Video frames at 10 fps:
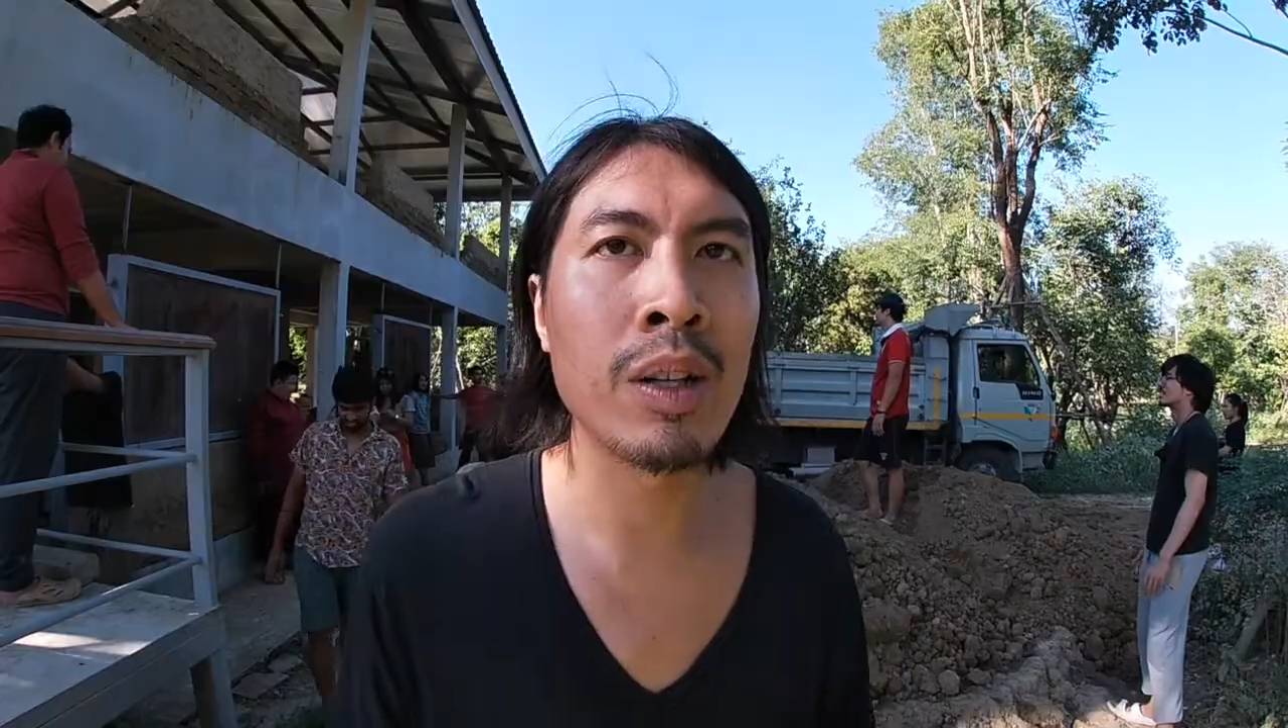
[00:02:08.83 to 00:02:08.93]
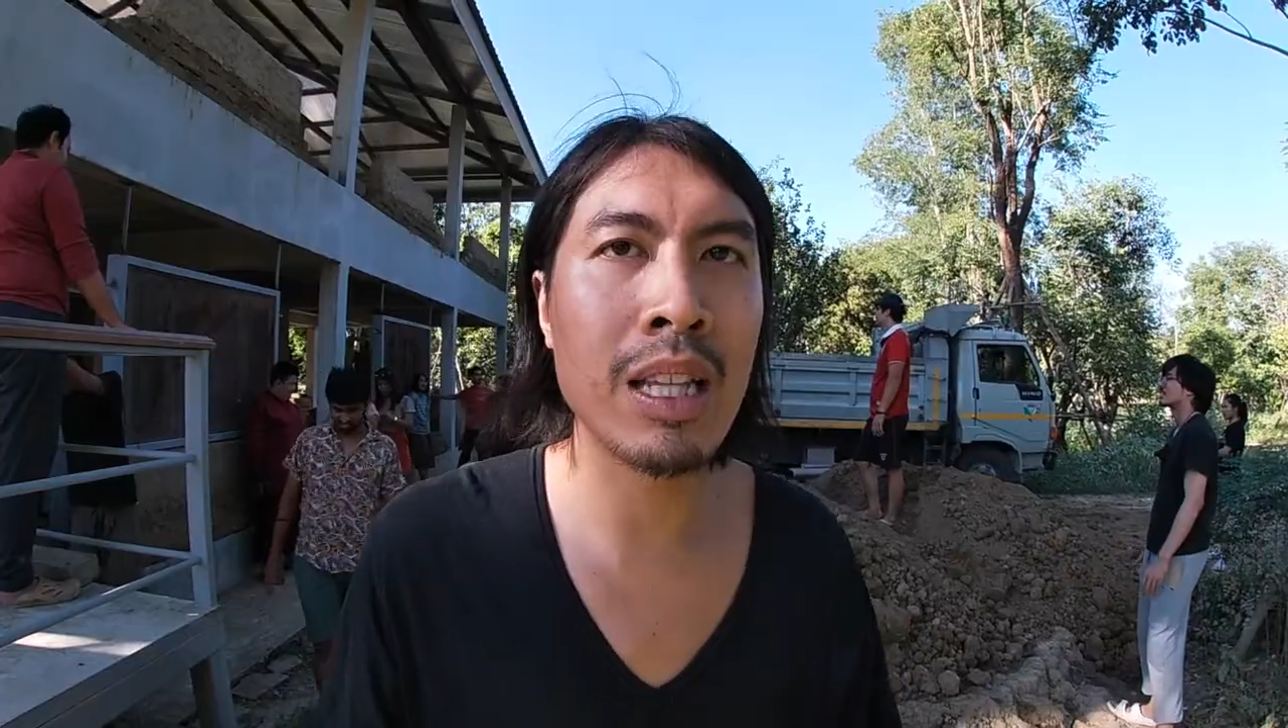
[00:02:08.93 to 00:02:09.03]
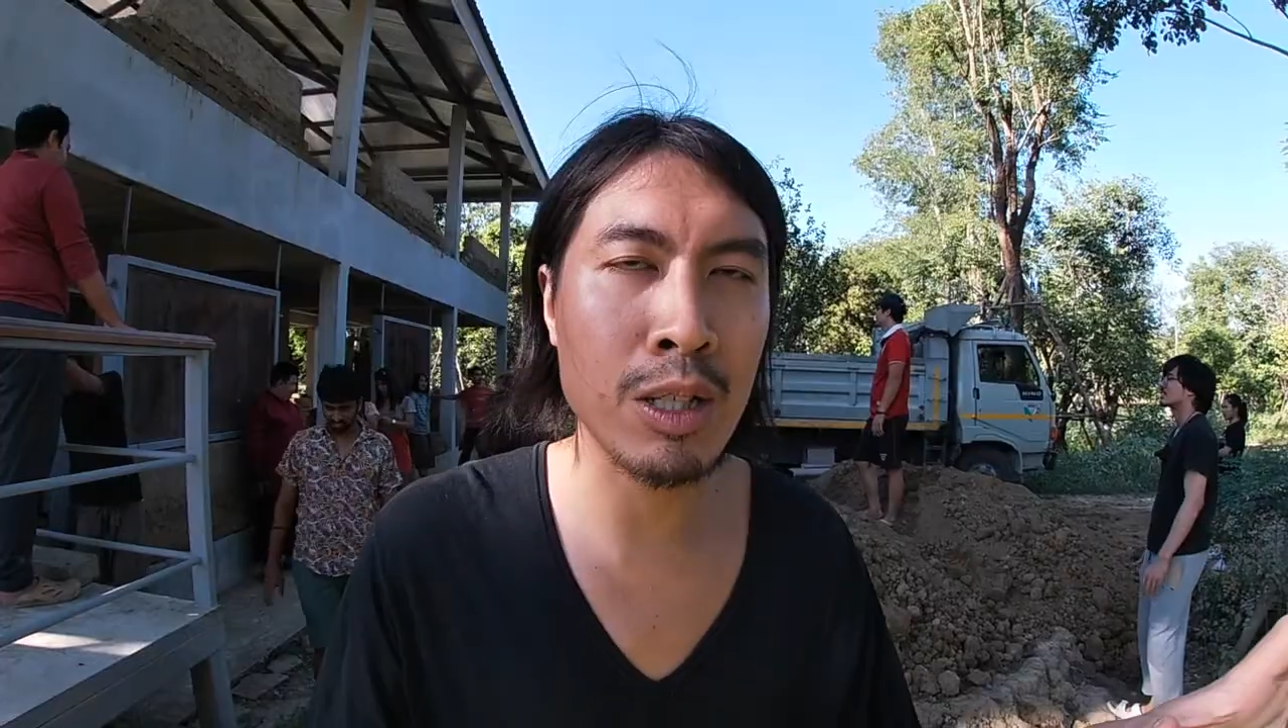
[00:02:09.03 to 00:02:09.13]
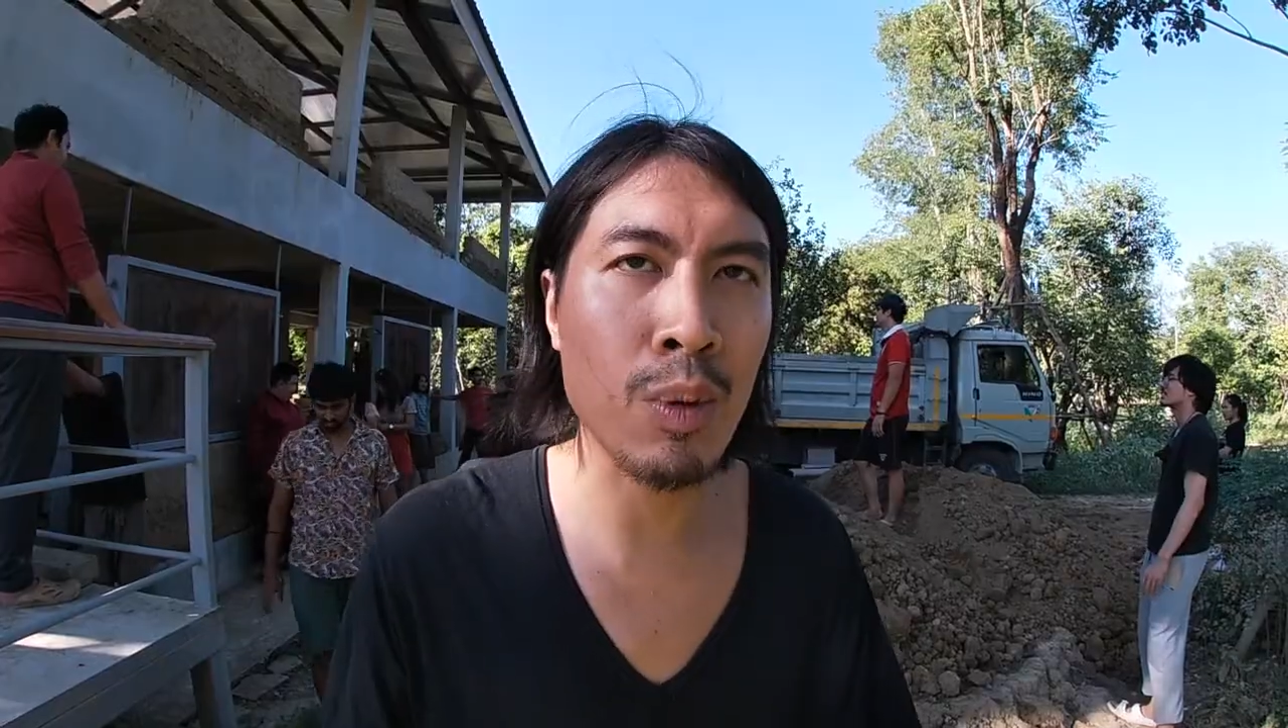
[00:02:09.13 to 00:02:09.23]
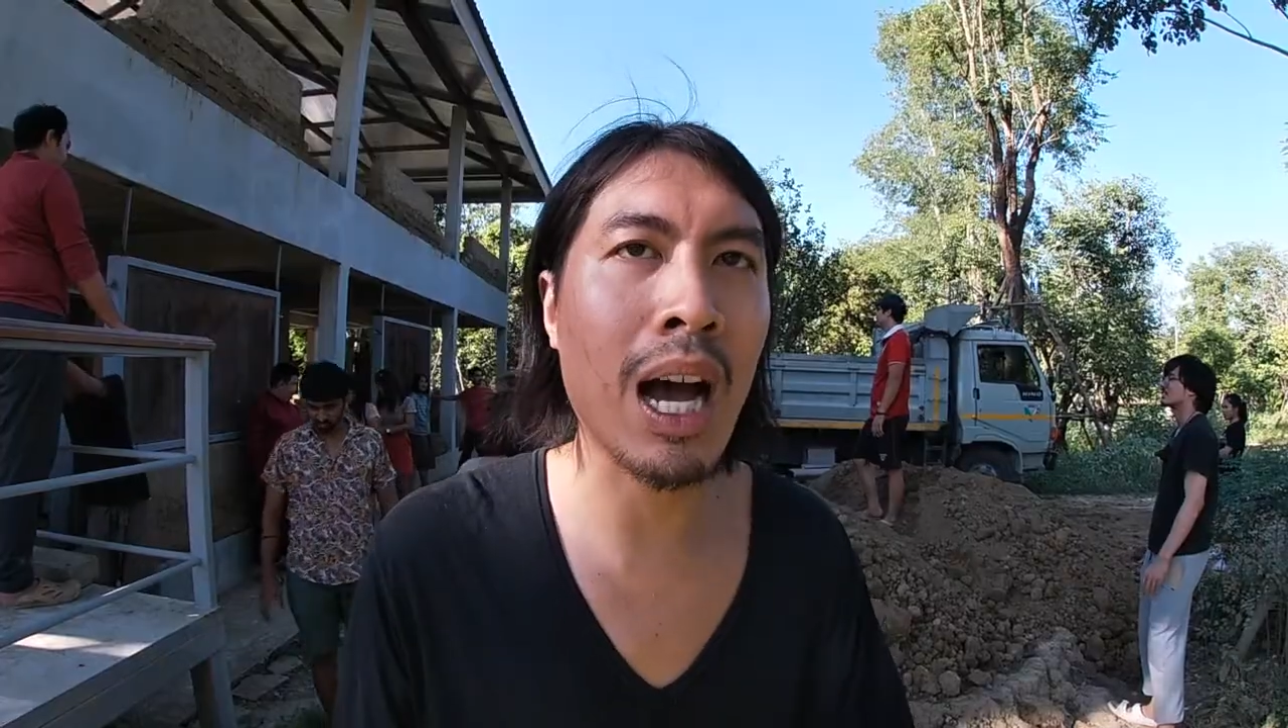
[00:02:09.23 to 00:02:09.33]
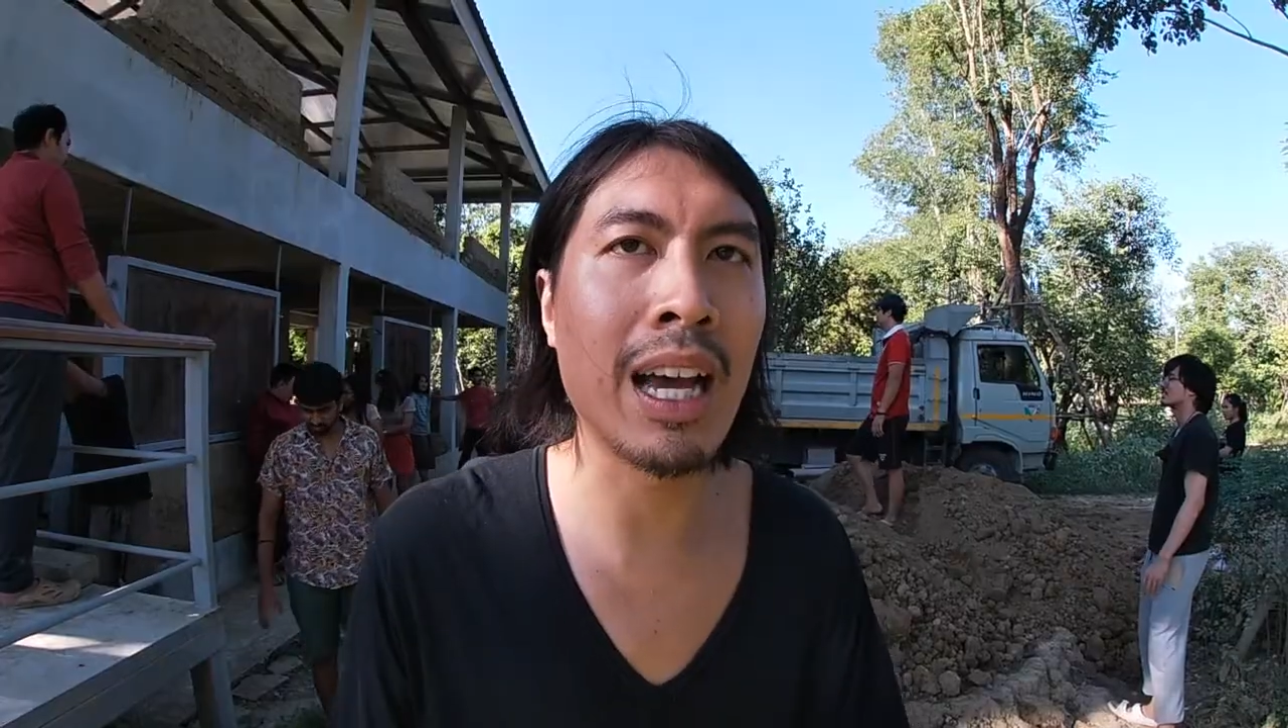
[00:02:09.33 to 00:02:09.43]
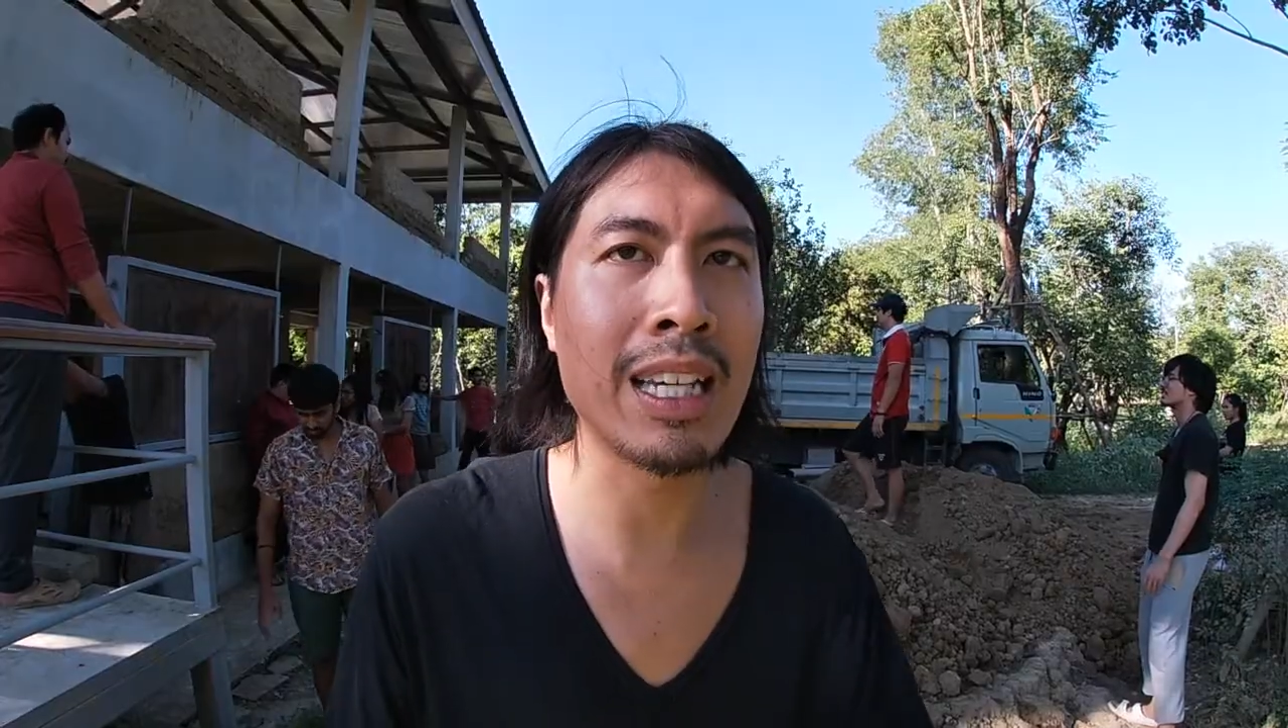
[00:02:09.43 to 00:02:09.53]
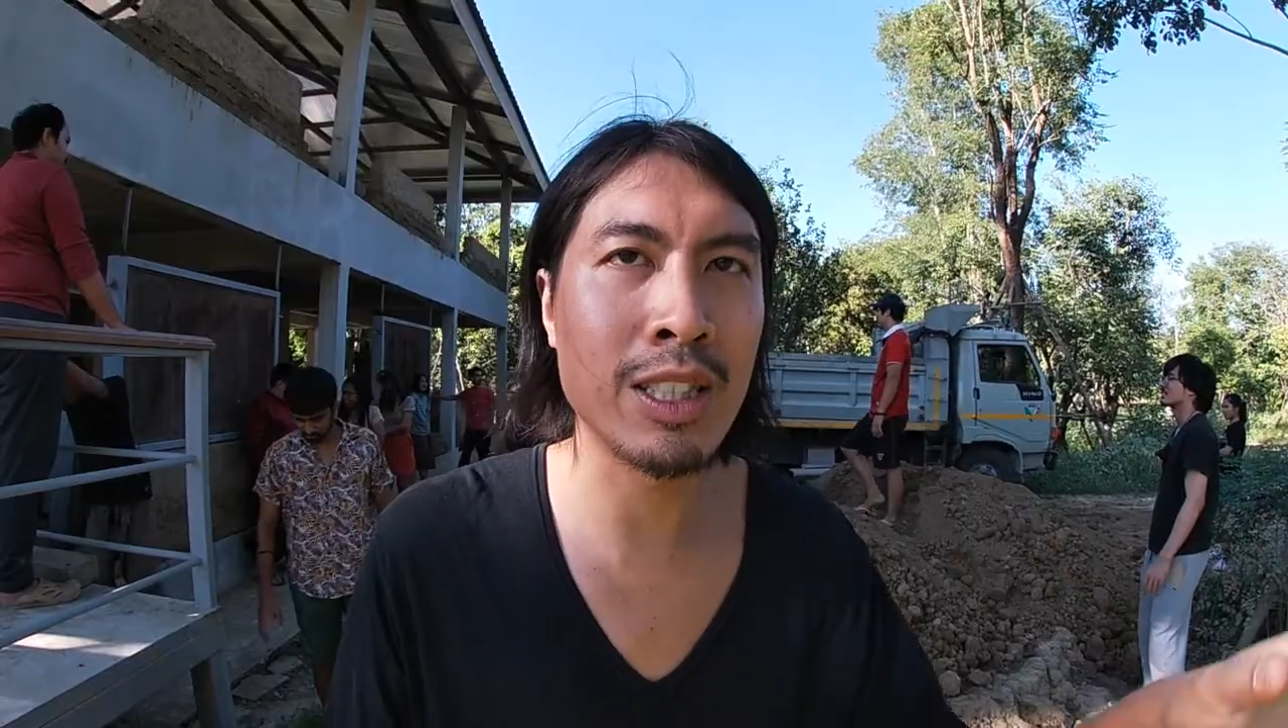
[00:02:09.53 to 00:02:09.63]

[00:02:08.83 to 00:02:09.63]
That's why it's